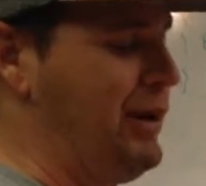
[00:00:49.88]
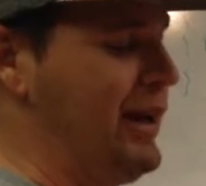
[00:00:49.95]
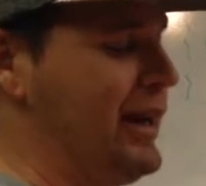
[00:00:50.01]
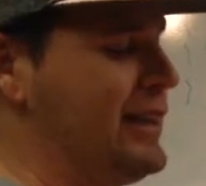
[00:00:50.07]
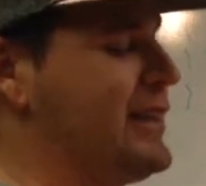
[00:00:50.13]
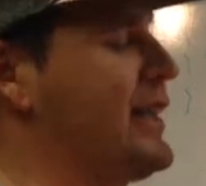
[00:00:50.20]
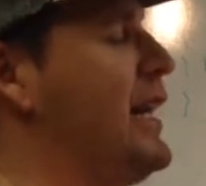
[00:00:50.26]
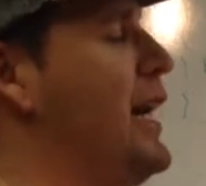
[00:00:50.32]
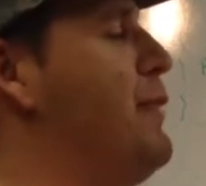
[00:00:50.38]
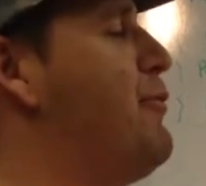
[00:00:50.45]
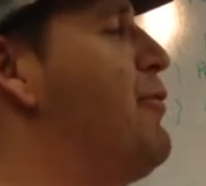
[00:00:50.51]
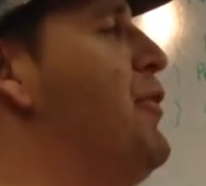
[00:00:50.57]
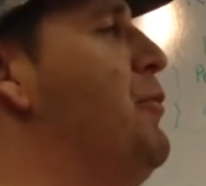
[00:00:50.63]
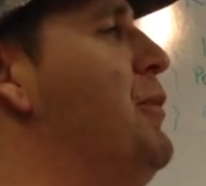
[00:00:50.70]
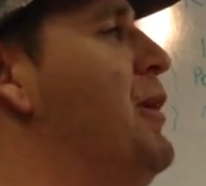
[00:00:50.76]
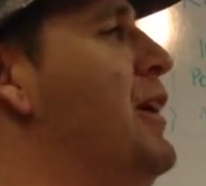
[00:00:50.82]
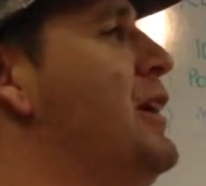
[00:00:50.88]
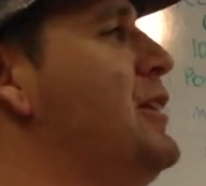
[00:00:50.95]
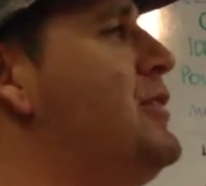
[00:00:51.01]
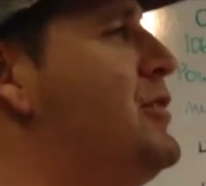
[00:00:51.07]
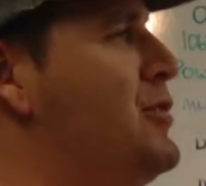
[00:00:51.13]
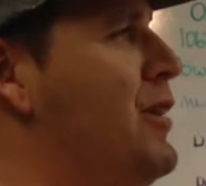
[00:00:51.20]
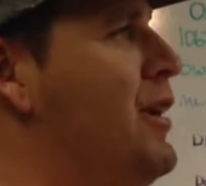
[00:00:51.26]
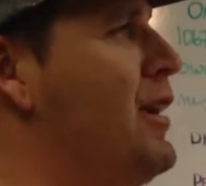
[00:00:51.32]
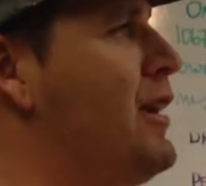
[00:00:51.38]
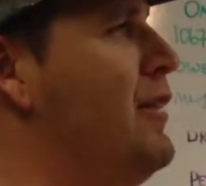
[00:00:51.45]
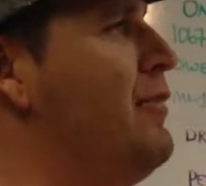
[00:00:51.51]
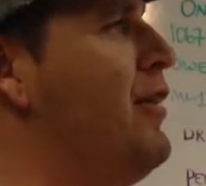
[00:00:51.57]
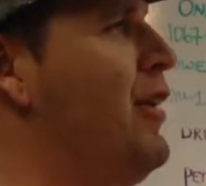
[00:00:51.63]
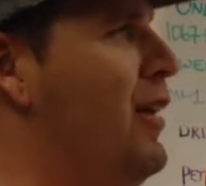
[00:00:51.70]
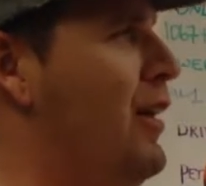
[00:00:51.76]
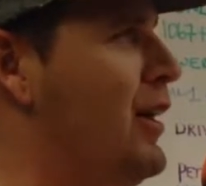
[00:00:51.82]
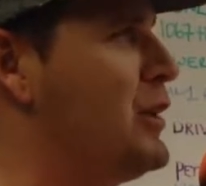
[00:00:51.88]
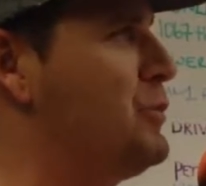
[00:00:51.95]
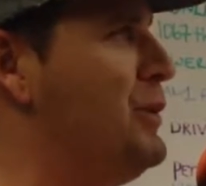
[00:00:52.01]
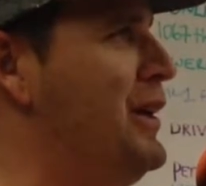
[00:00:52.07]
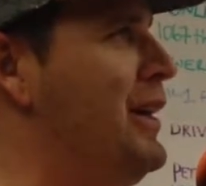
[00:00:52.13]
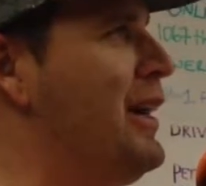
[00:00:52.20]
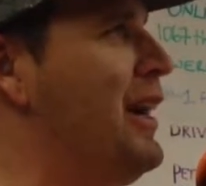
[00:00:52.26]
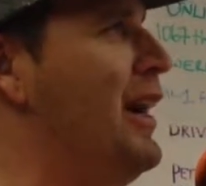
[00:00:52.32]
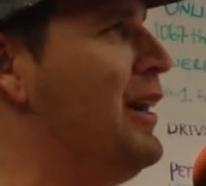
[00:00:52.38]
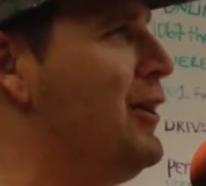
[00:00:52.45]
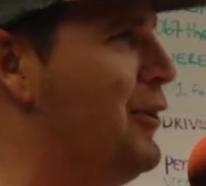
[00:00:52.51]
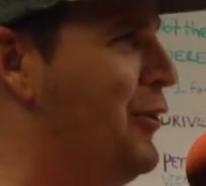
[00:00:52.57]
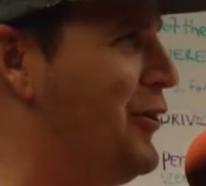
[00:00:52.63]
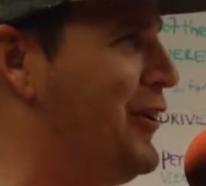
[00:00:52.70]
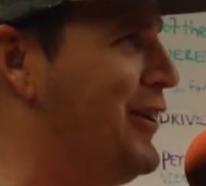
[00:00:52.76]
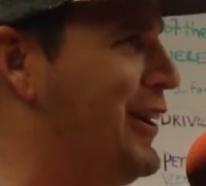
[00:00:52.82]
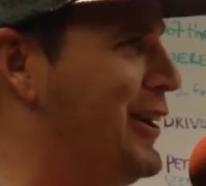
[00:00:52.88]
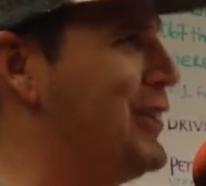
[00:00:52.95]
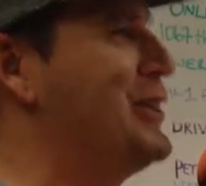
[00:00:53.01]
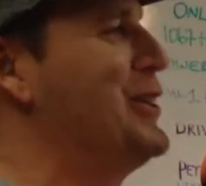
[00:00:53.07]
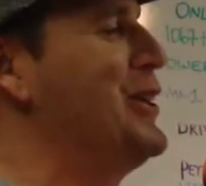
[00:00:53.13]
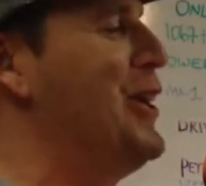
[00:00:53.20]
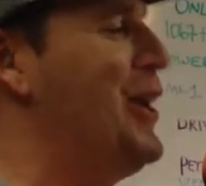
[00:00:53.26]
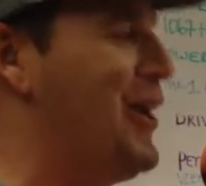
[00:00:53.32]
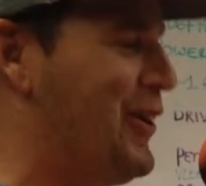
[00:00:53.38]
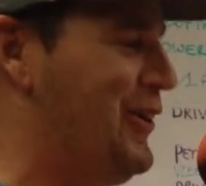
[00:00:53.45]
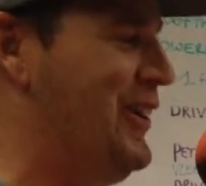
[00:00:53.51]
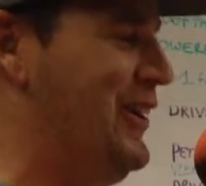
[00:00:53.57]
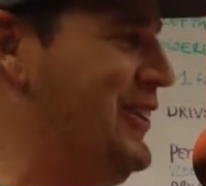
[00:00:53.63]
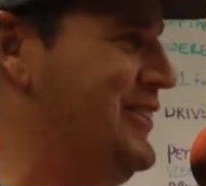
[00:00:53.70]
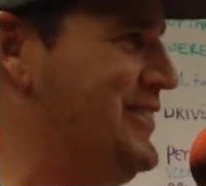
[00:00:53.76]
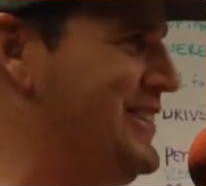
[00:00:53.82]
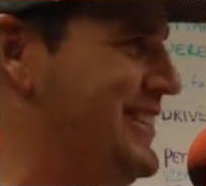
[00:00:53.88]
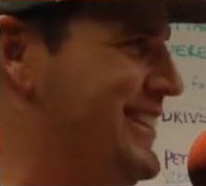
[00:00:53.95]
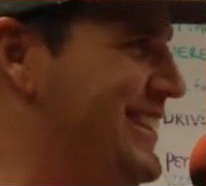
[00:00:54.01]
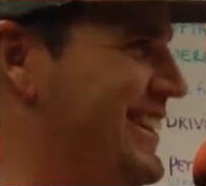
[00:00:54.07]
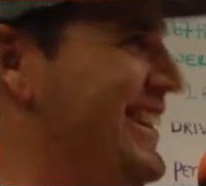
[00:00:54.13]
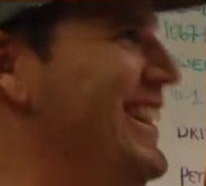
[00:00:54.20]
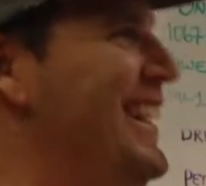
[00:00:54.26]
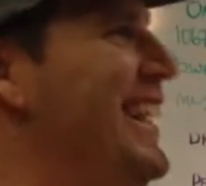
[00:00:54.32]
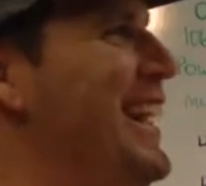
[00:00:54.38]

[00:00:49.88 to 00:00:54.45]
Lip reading: the Pig escaped from a truck of hogs being unloaded at the slaughterhouse.